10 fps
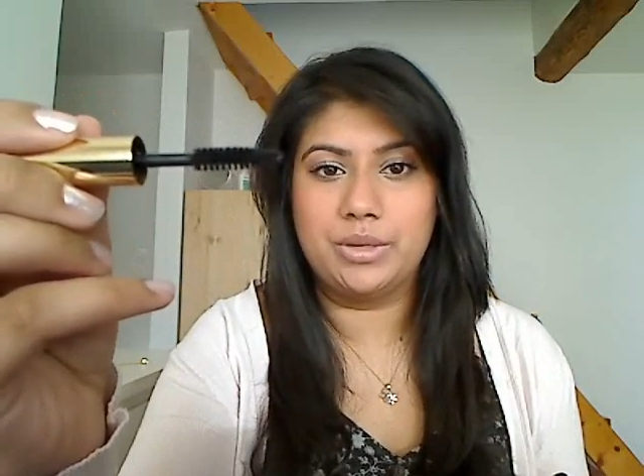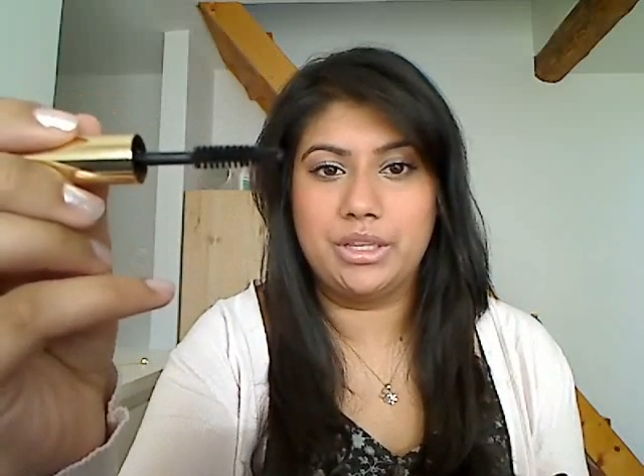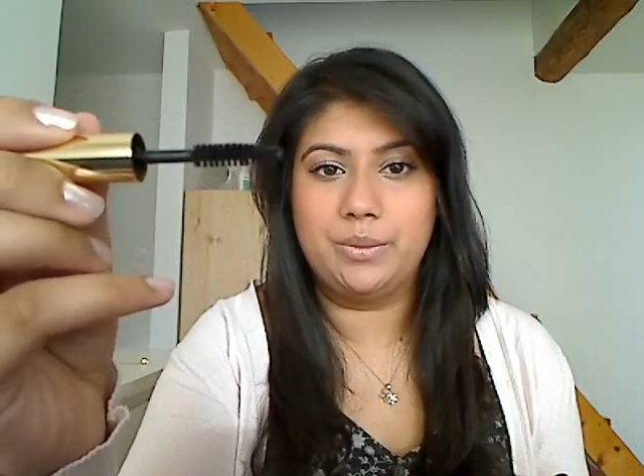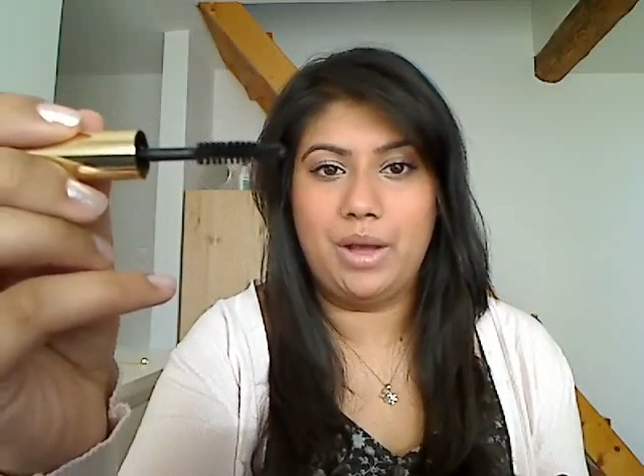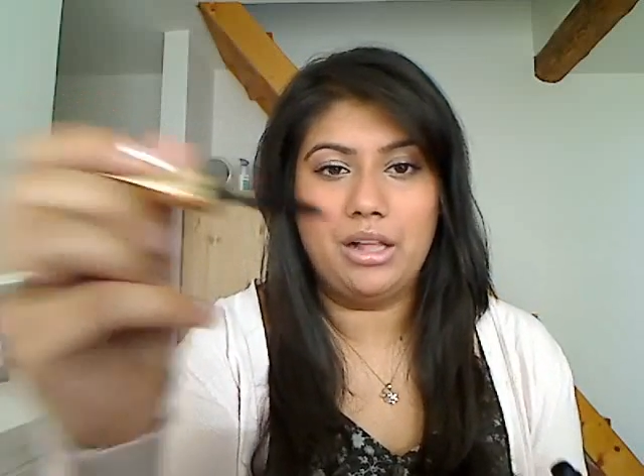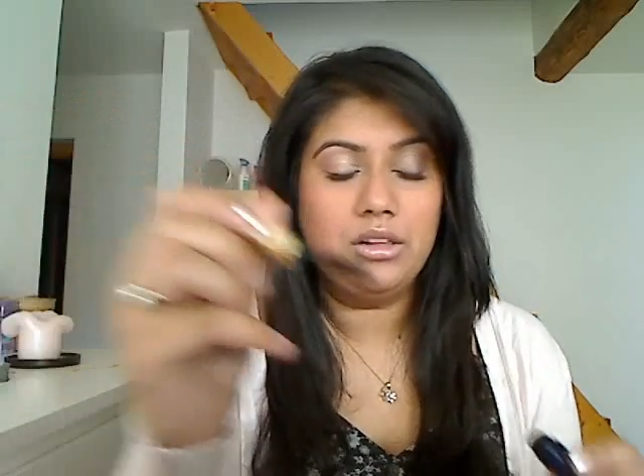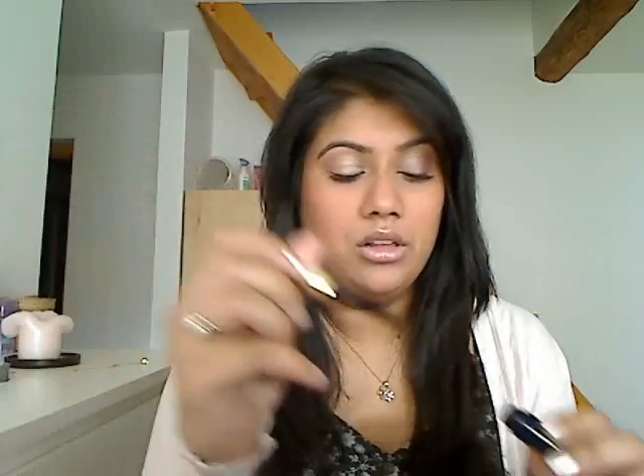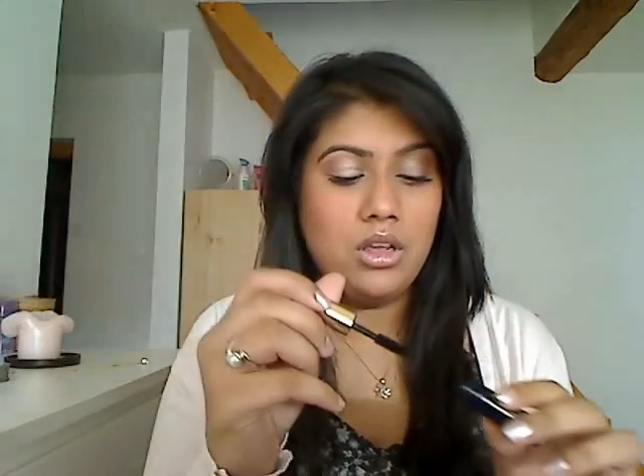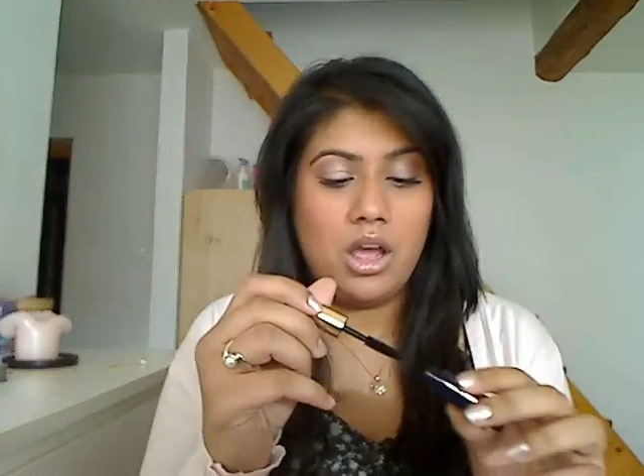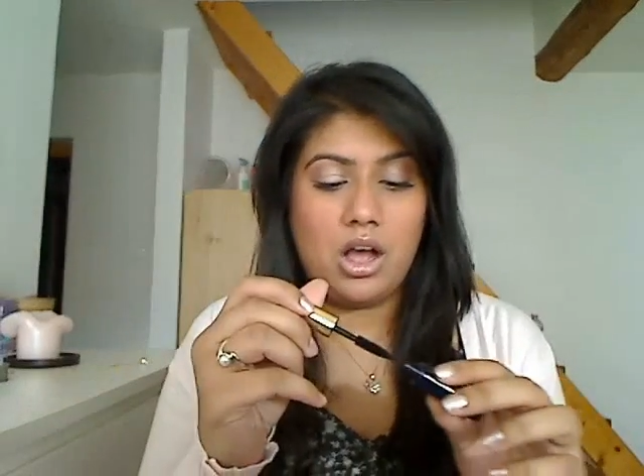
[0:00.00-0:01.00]
really well
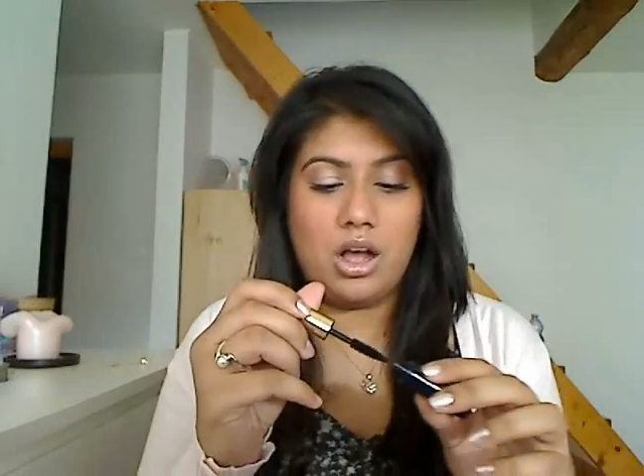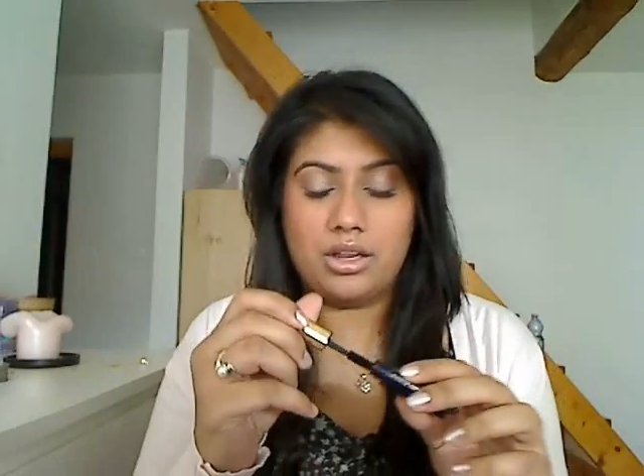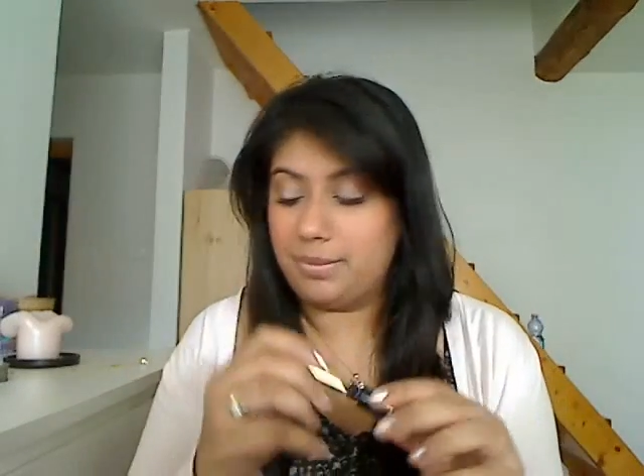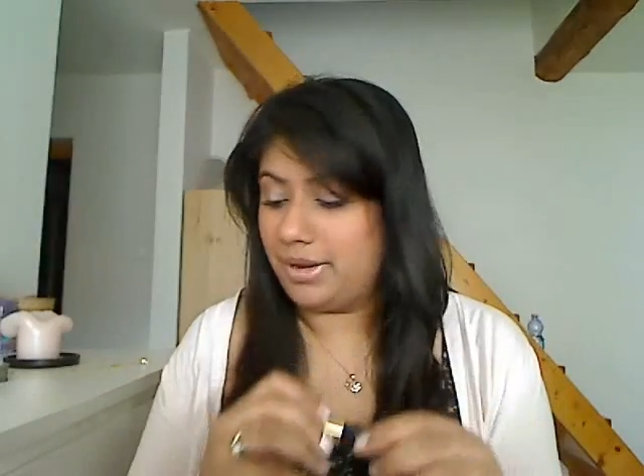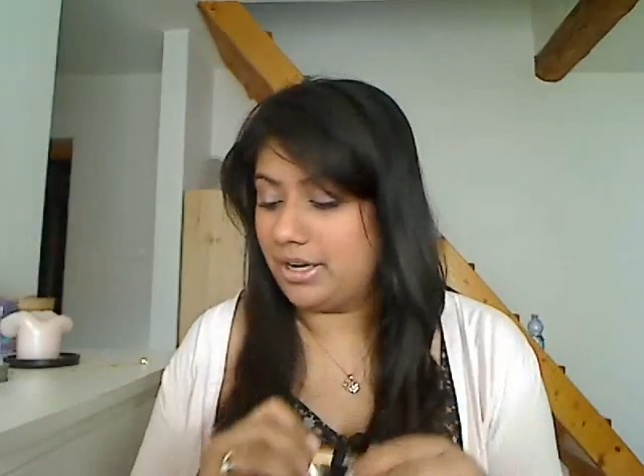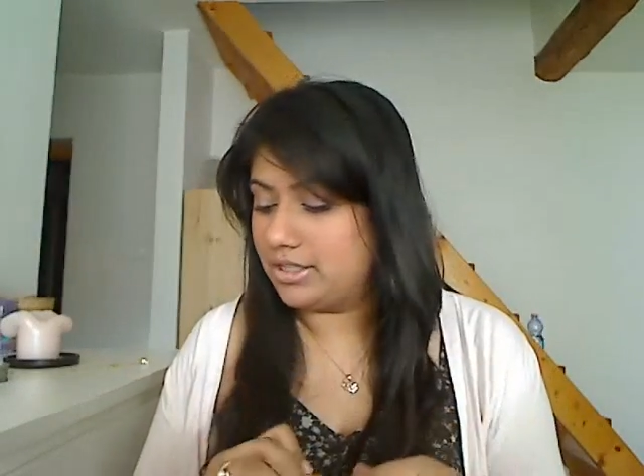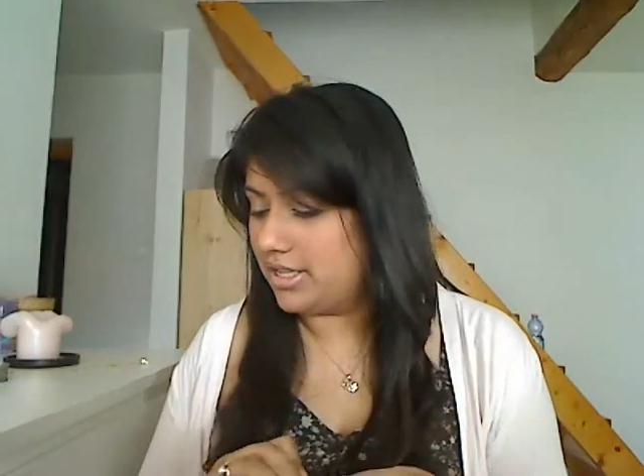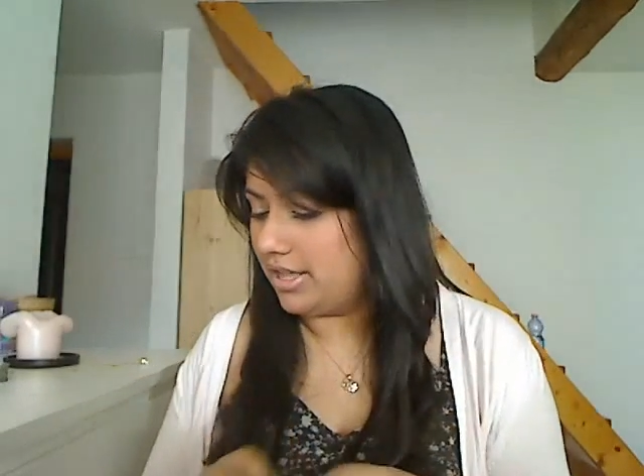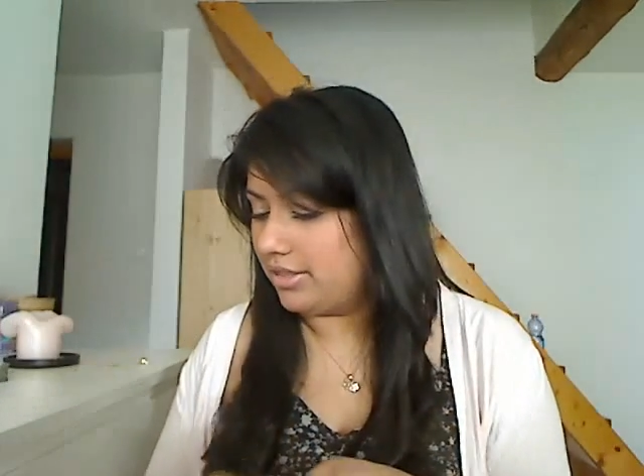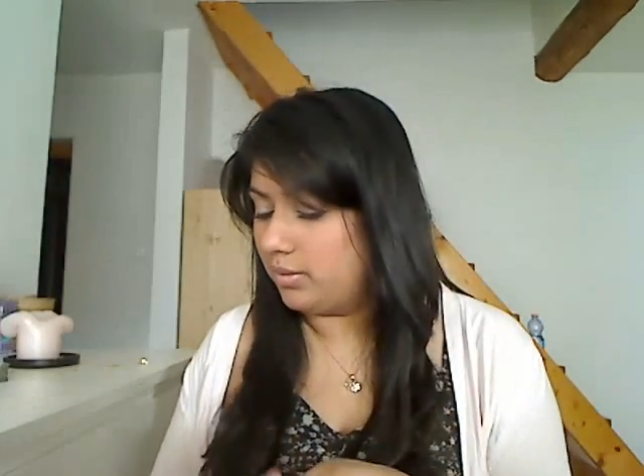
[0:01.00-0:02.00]
compared to
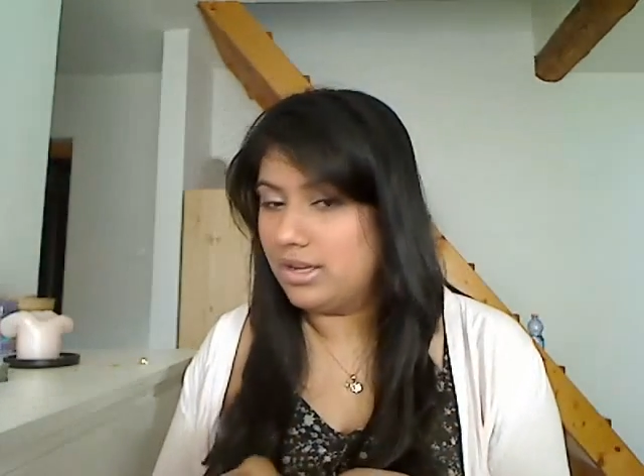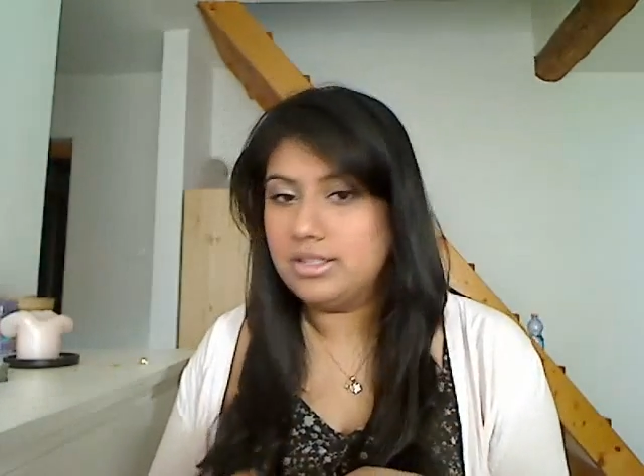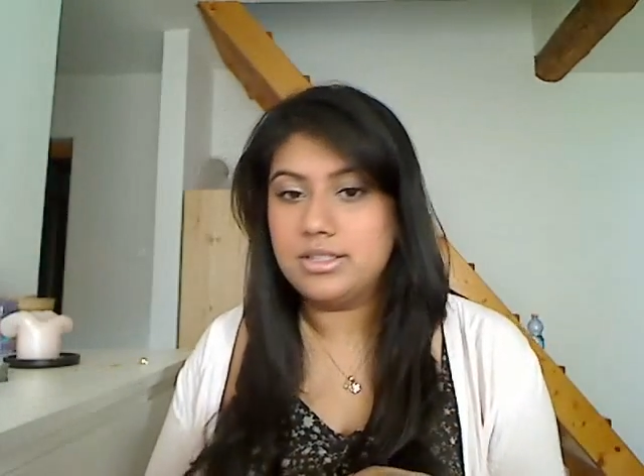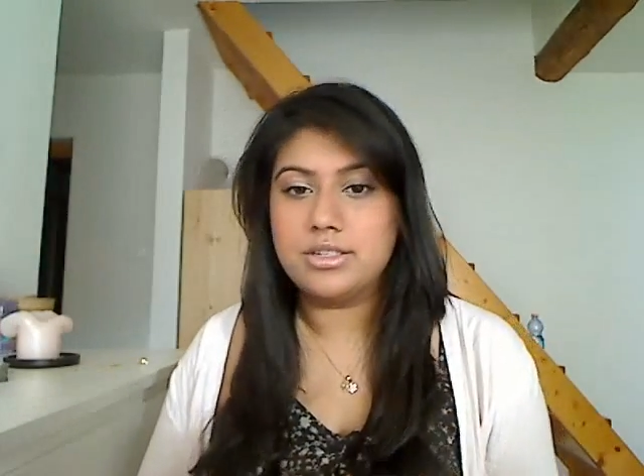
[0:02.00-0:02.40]
the other ones.